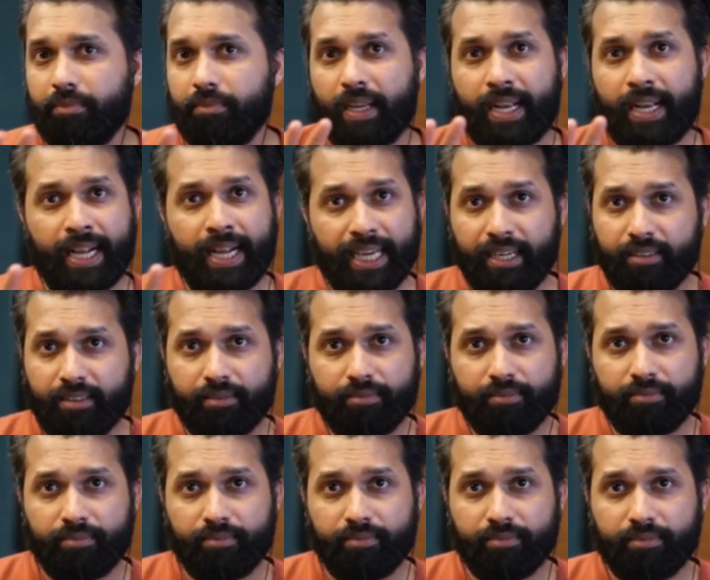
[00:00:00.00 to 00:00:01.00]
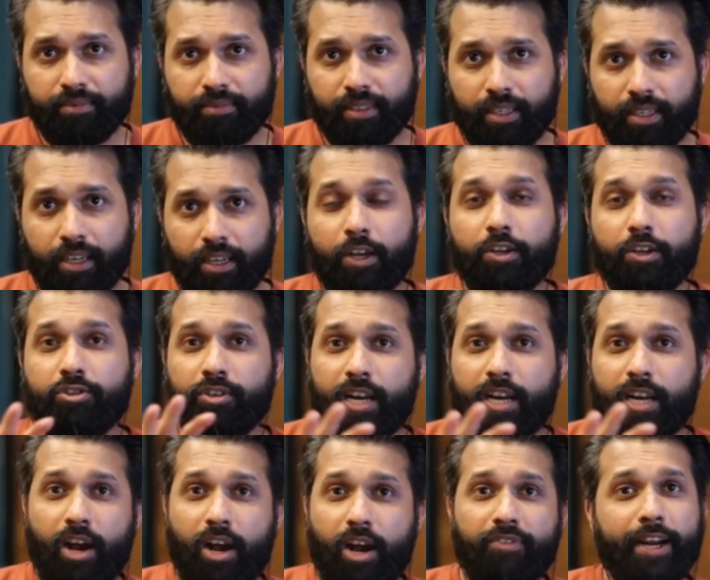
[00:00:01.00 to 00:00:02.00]
Clear? So
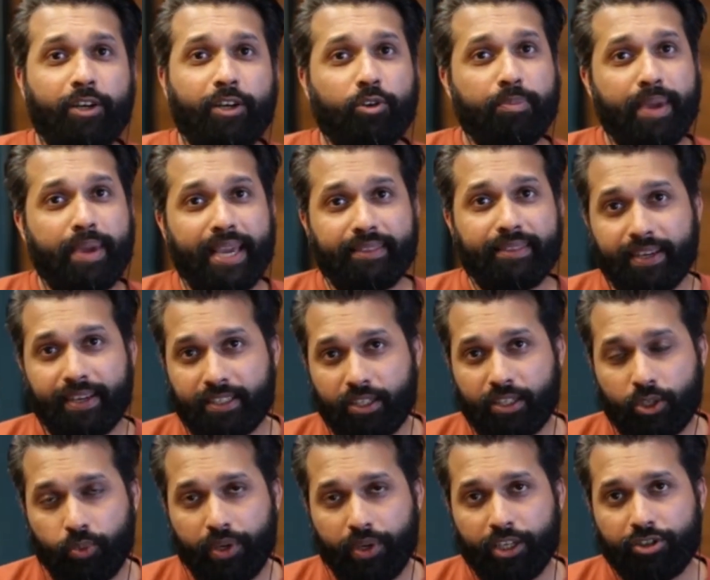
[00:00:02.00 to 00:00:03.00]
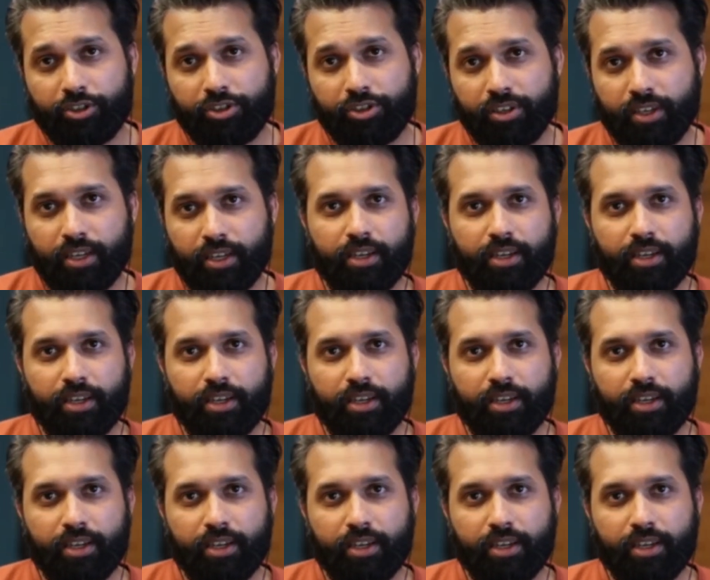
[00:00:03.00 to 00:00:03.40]
now if I had to make that switch